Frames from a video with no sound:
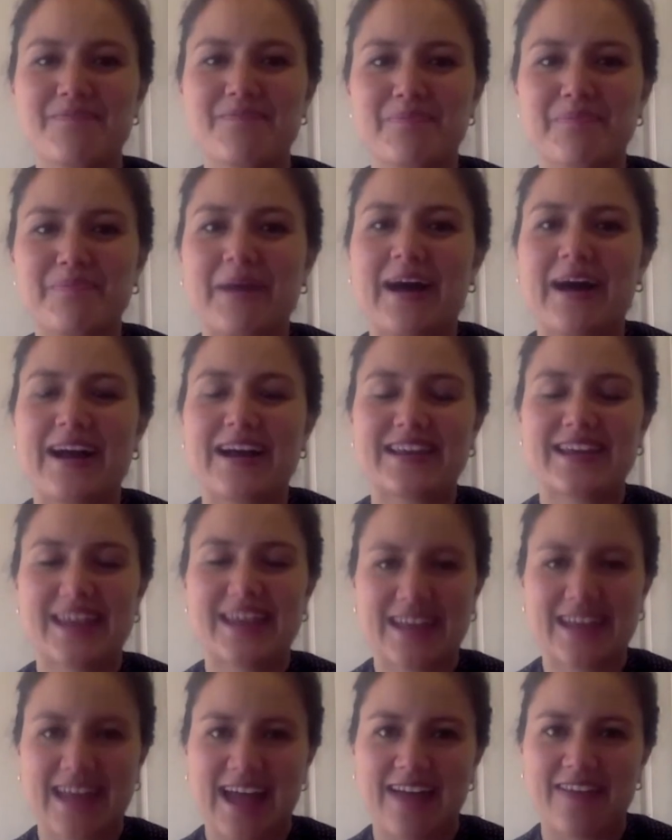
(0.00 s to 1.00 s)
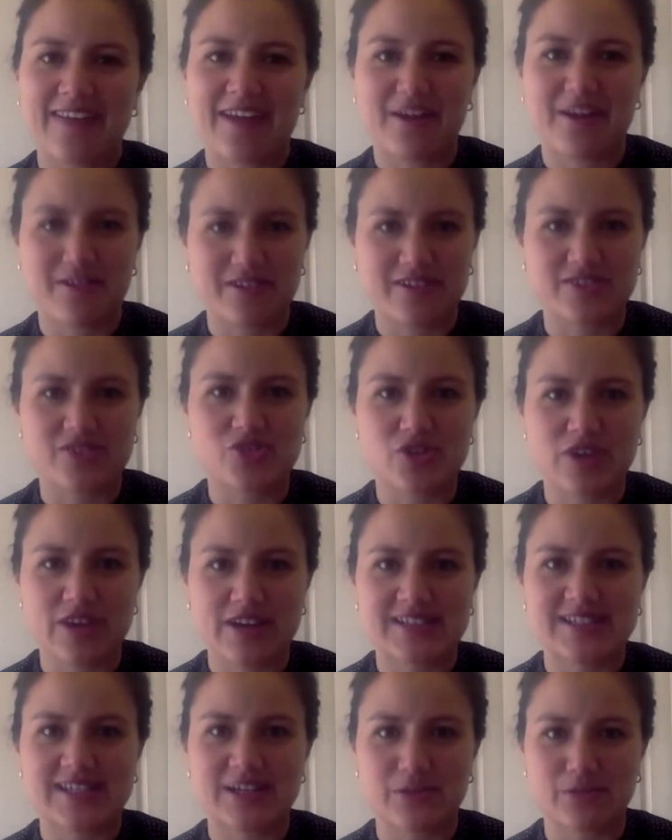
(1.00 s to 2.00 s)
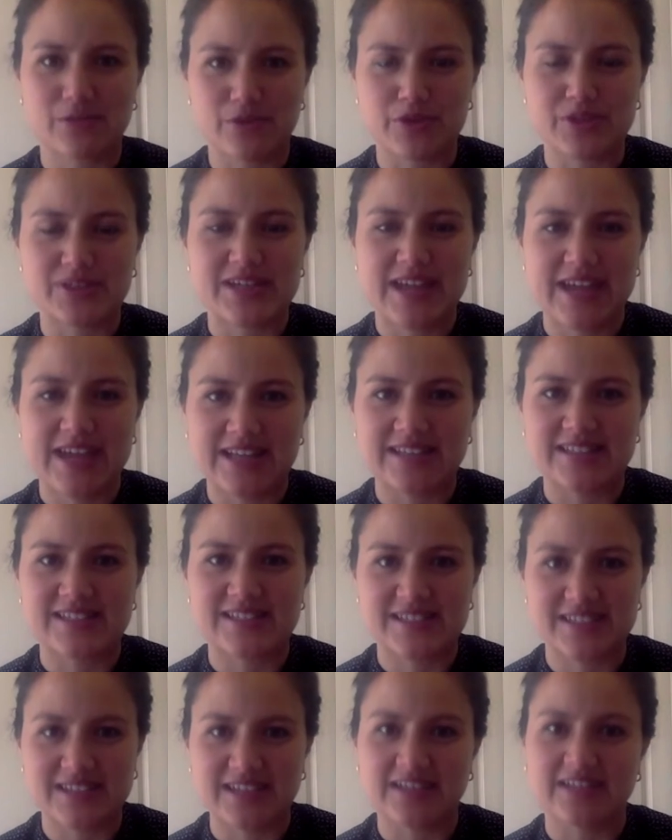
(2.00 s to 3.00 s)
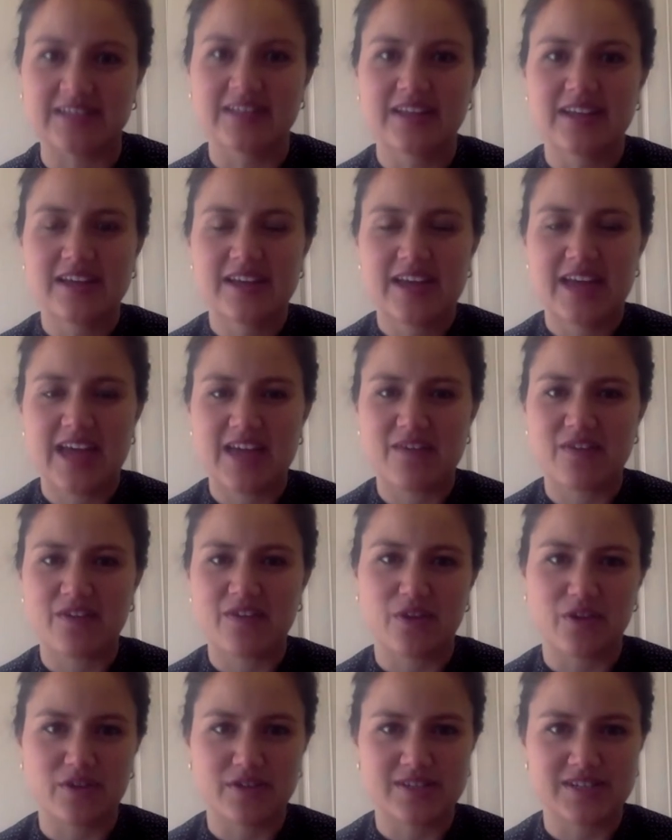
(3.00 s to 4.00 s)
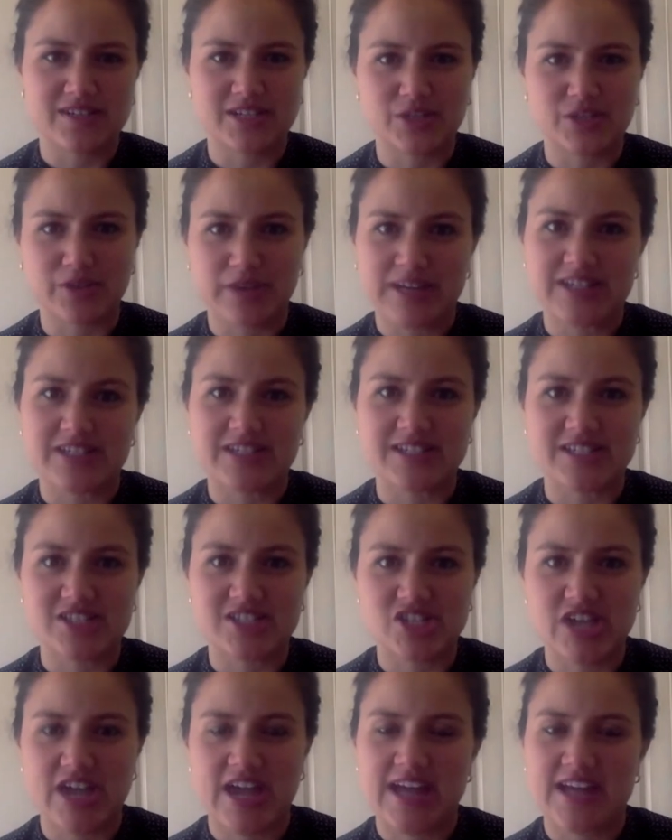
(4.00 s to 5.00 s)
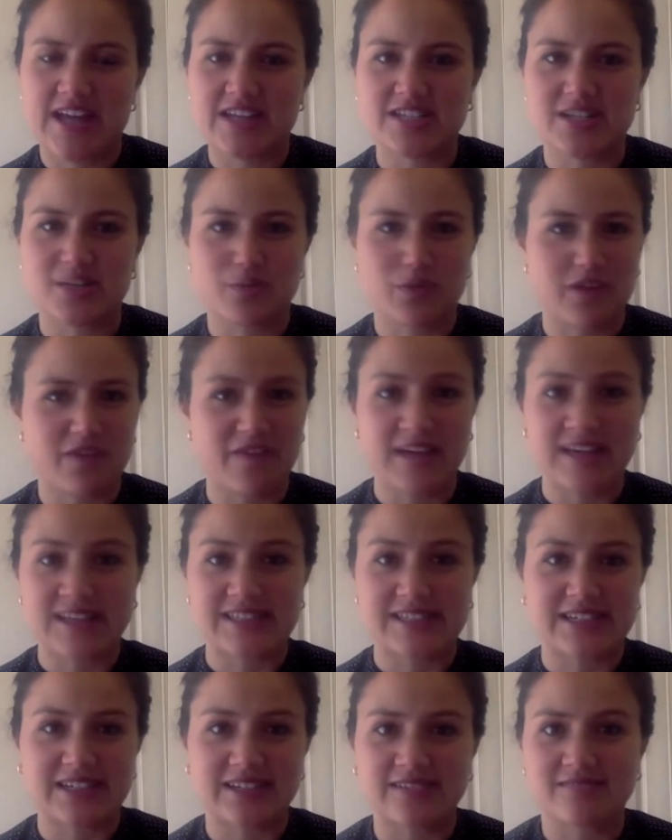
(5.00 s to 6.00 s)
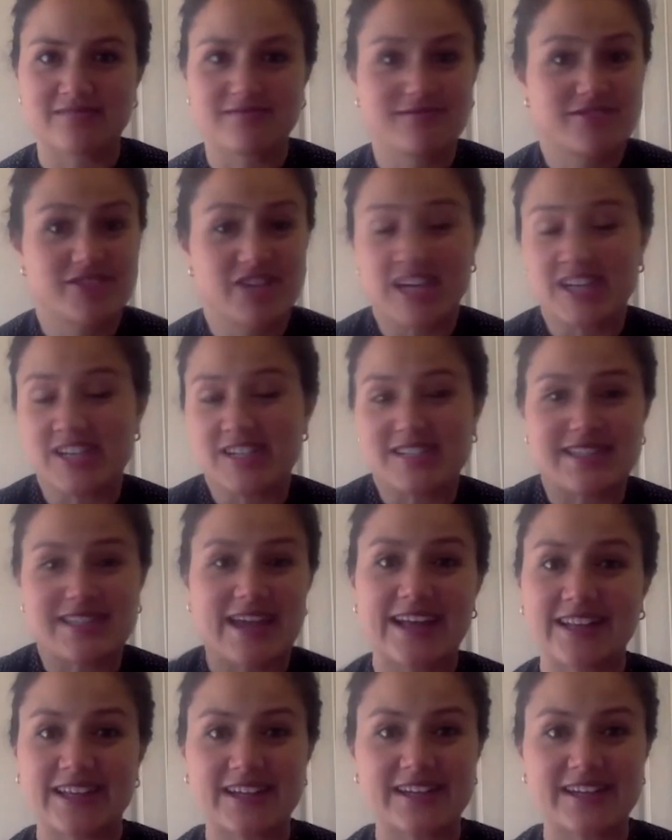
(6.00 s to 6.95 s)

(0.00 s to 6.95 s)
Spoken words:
But getting out there and trying to set a routine still, even though the situation has changed and we're facing changes daily